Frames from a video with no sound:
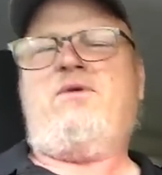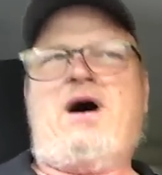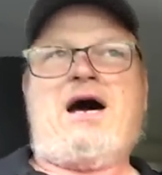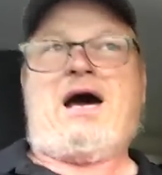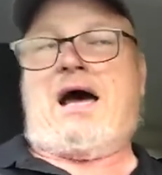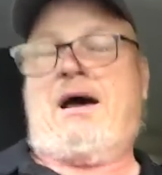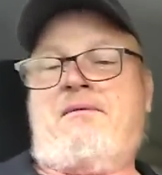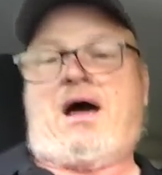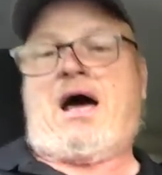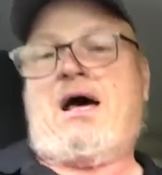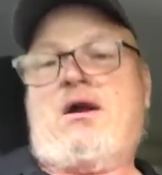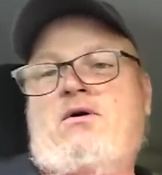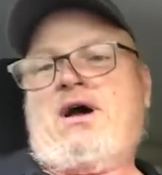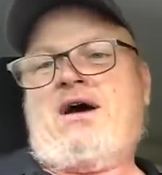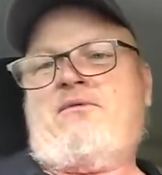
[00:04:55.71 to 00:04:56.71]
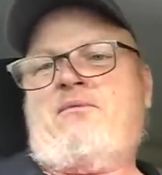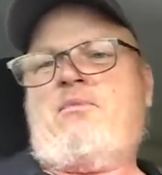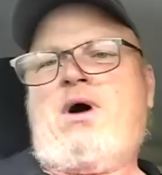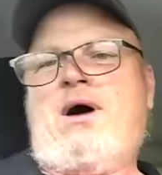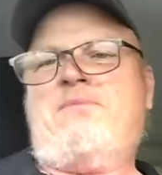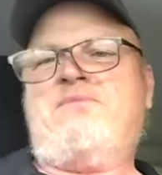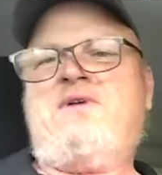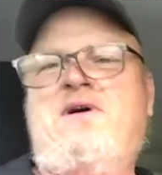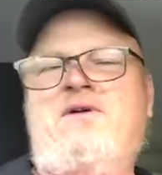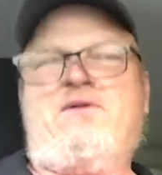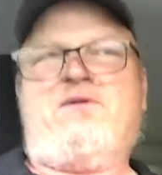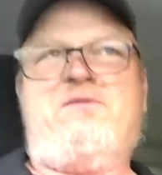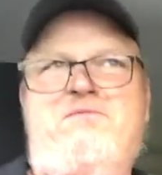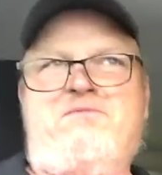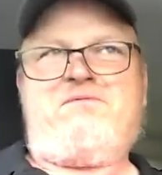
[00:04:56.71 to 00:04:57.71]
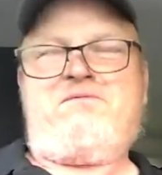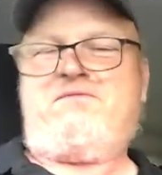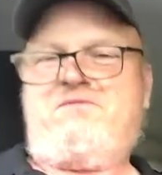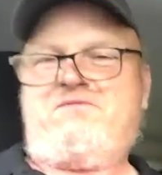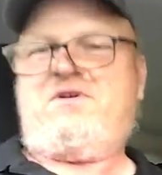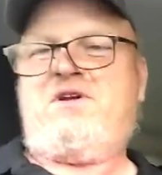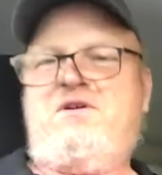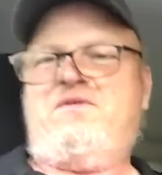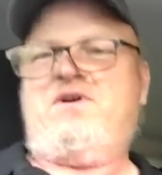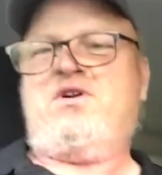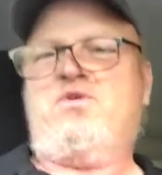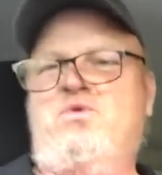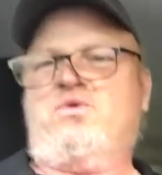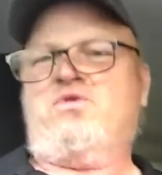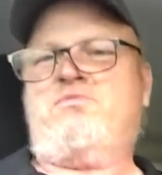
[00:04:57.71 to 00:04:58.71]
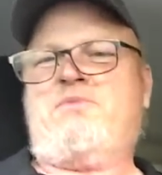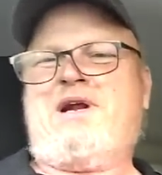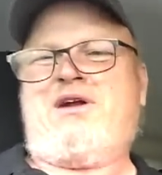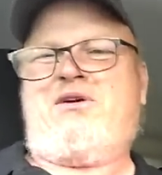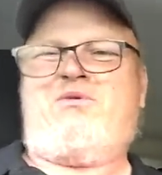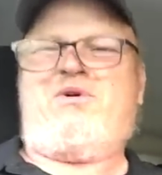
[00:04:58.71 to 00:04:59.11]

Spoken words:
I don't have a problem telling individuals, but I don't